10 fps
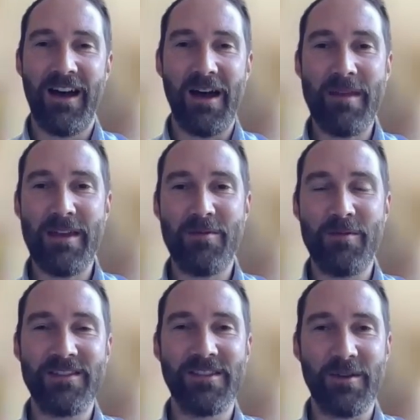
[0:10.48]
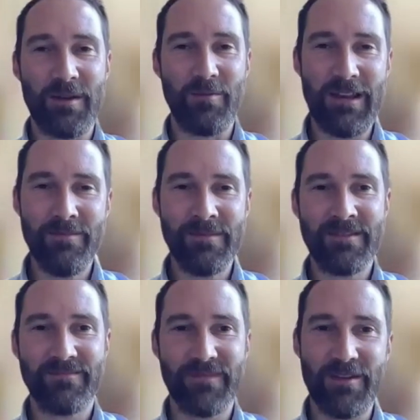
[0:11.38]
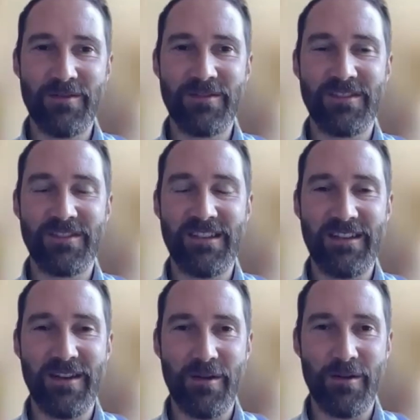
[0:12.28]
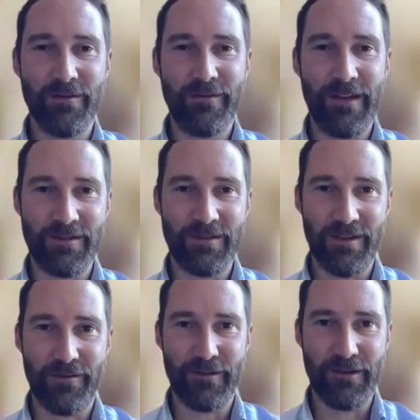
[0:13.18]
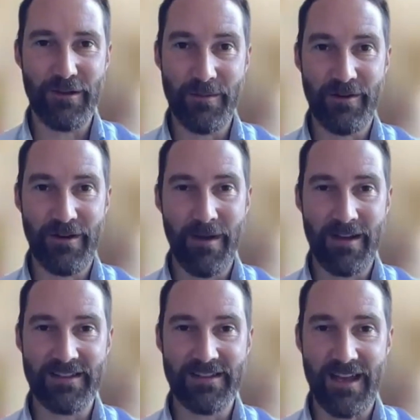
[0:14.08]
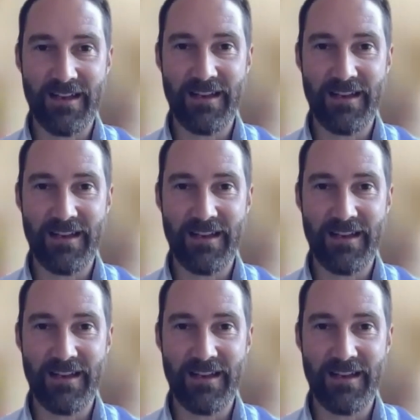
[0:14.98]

I'm here with Zoe Williams, who's CEO and founder of Luminary Mindset,